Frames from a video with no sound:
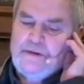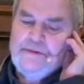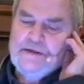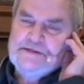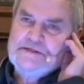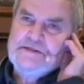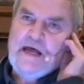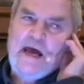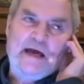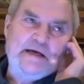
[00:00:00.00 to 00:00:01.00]
The
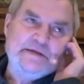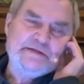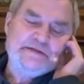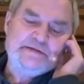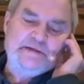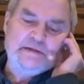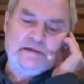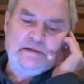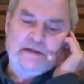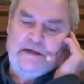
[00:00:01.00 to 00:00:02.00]
stag is
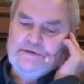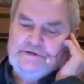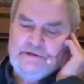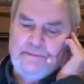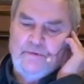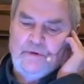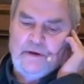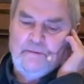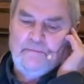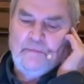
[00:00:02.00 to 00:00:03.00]
still and
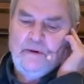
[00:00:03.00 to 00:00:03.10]
shimmering.